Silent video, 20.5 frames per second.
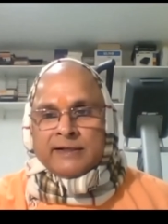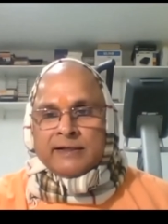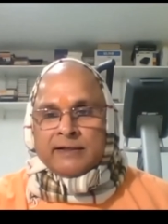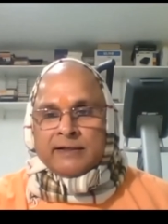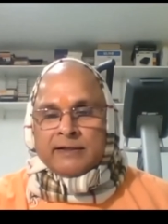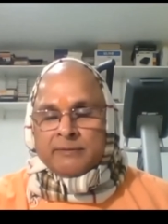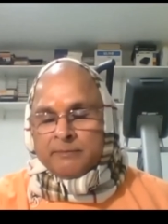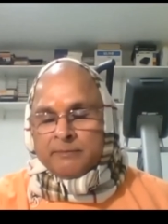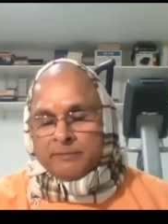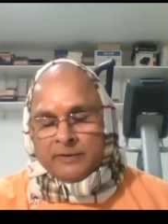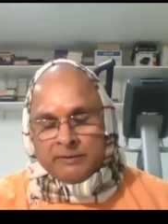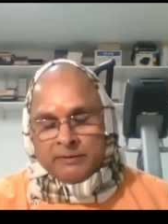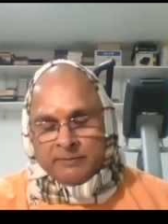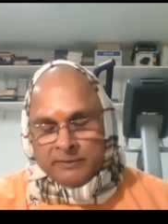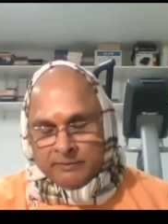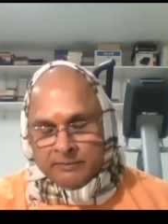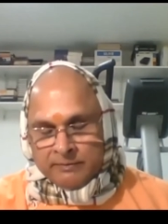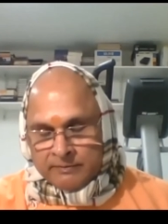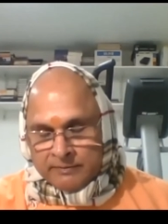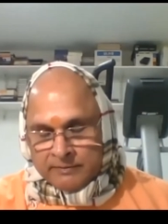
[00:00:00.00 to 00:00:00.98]
mm, uh,
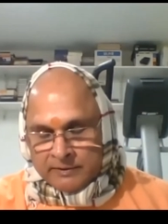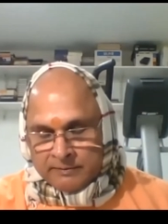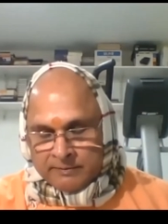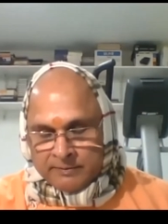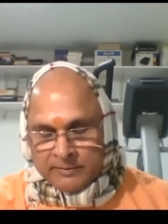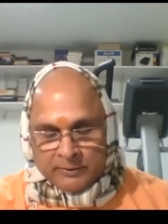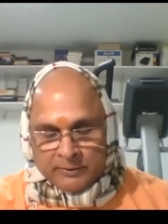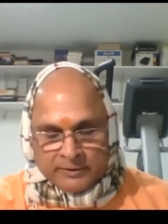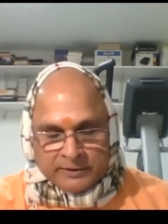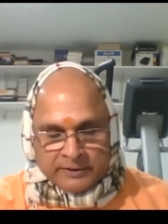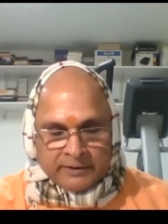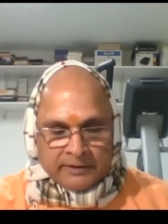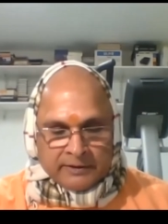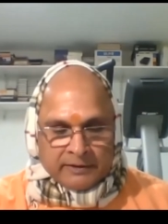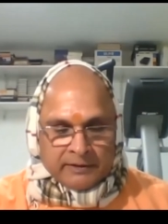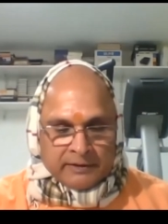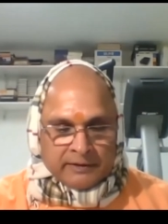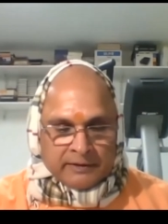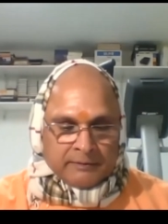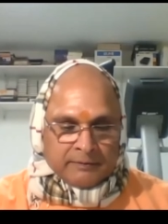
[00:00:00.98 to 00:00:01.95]
uh,
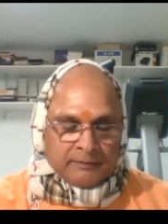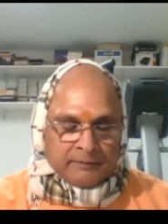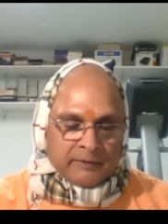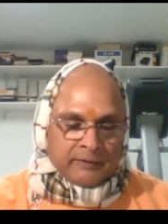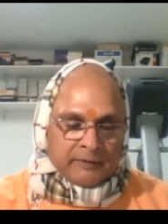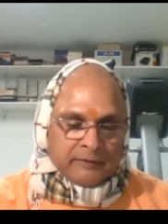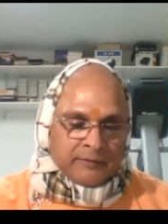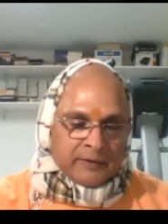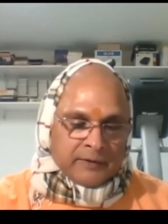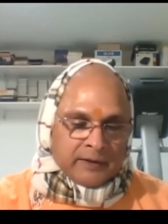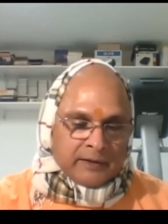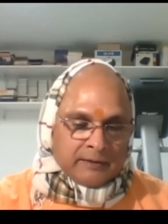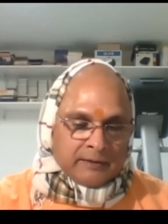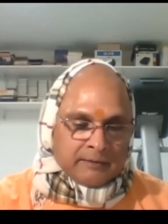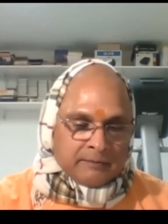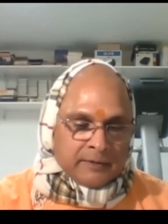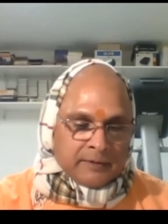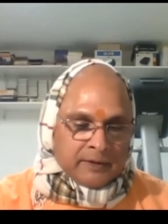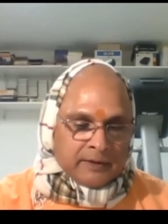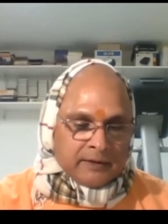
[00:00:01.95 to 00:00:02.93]
future, um,
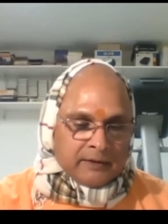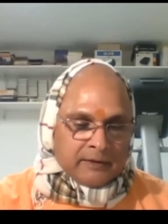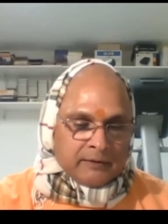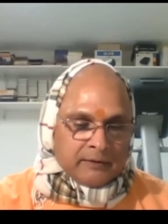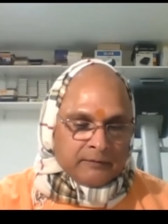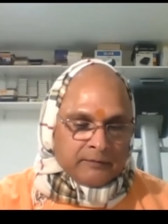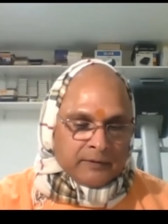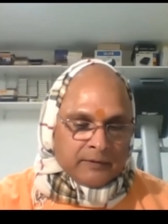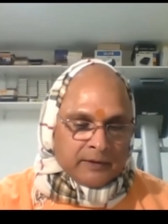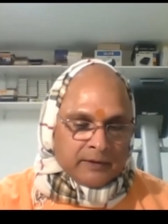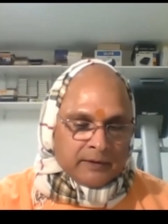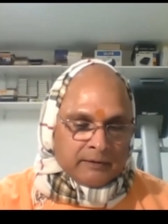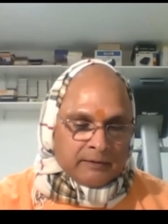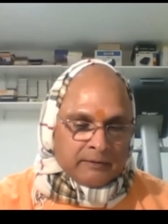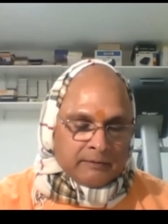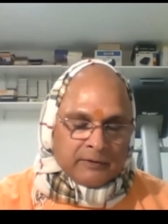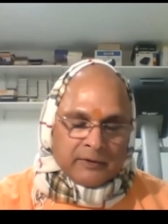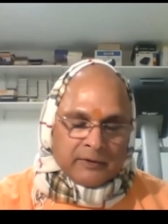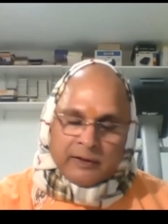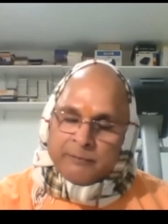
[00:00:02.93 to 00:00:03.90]
um, um,
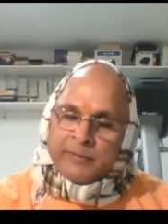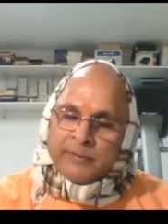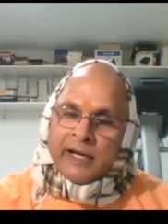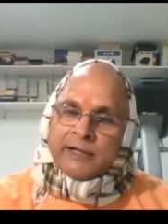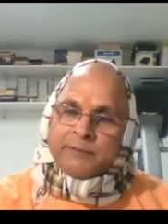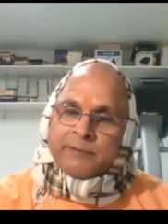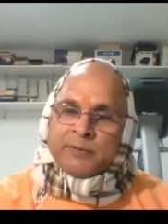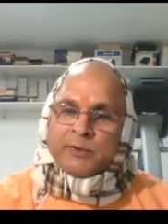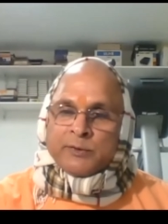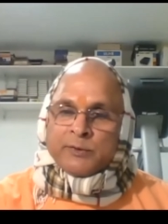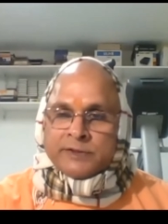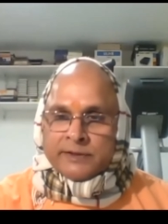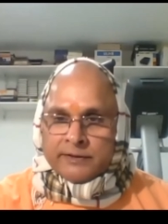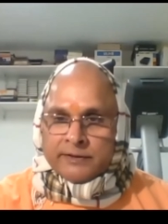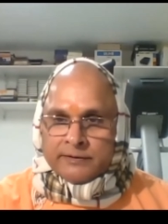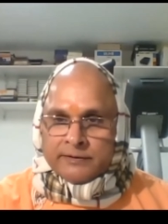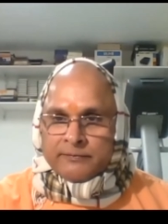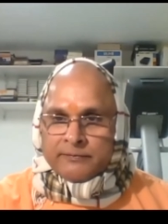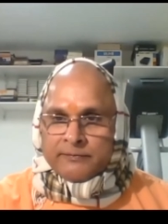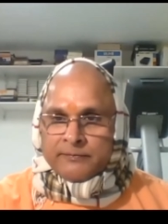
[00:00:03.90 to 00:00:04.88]
um bright future,
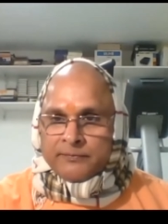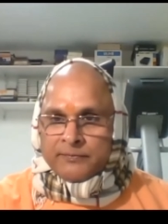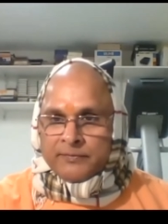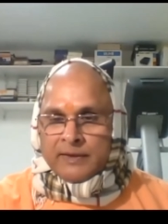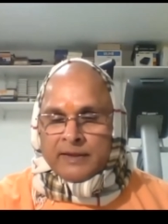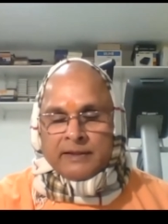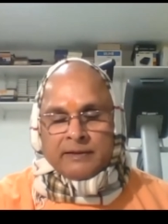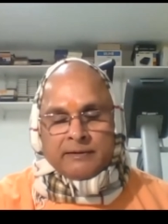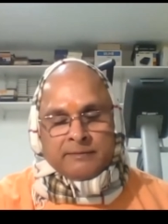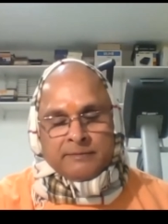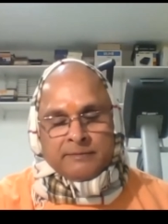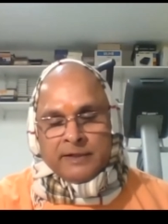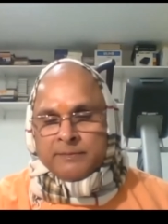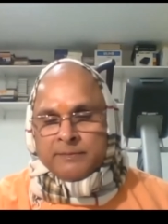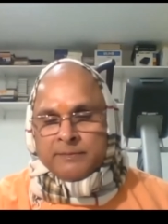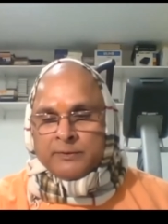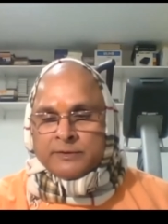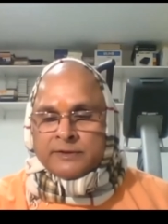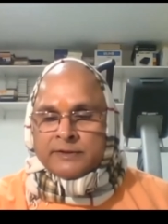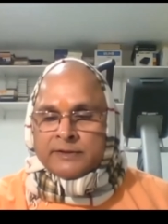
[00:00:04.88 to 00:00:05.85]
bright
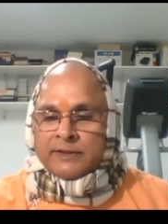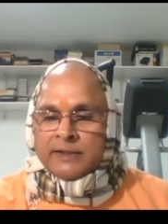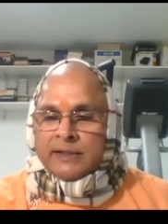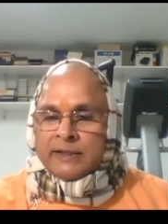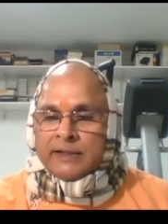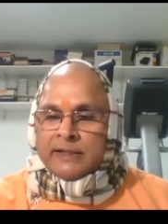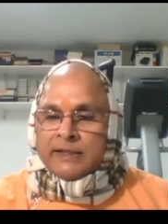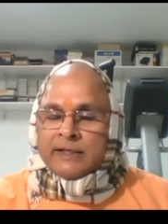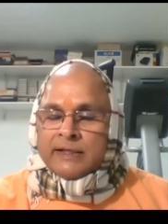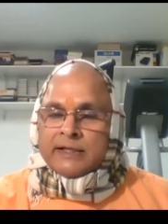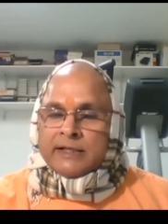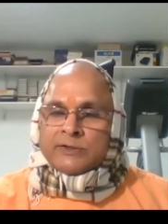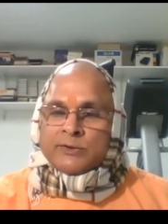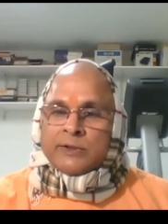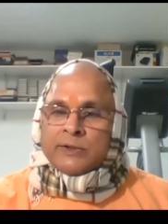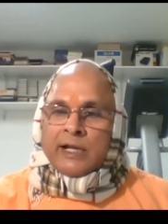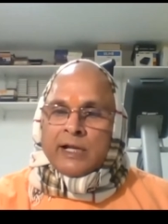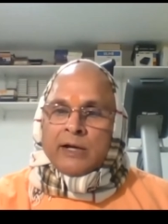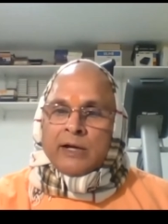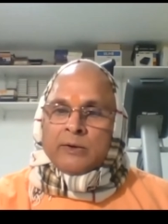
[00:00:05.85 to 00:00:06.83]
future. So
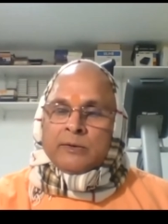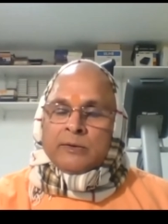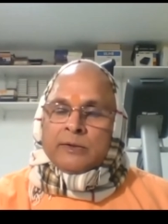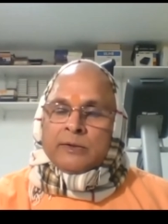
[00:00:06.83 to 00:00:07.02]
now